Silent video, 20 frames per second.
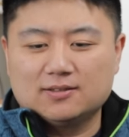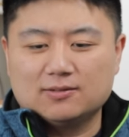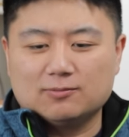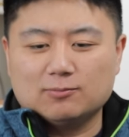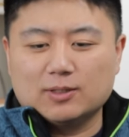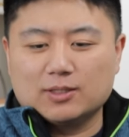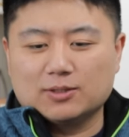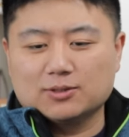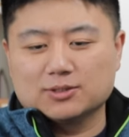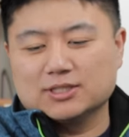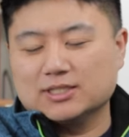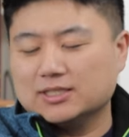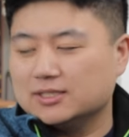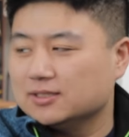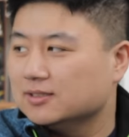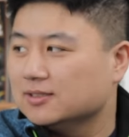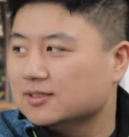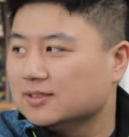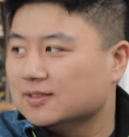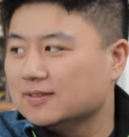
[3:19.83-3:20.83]
wiggles
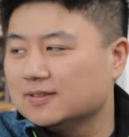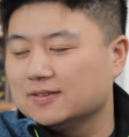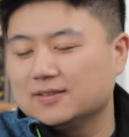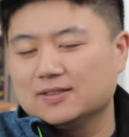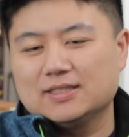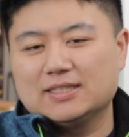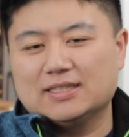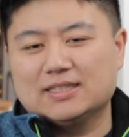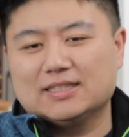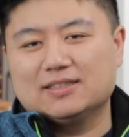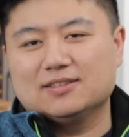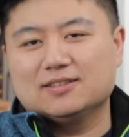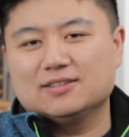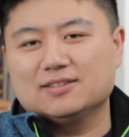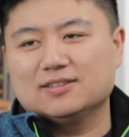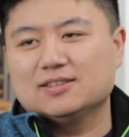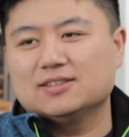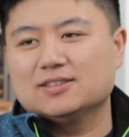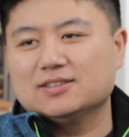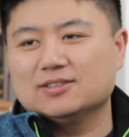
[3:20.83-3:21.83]
in,
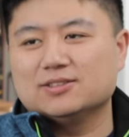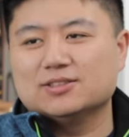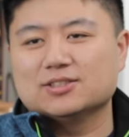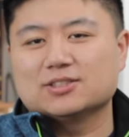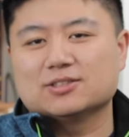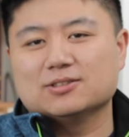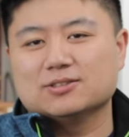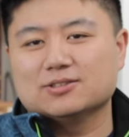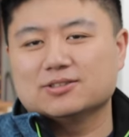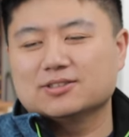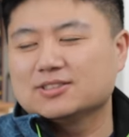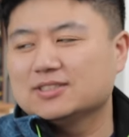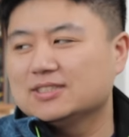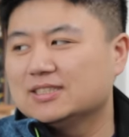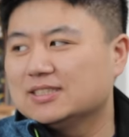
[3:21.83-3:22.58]
you just yeah. lose.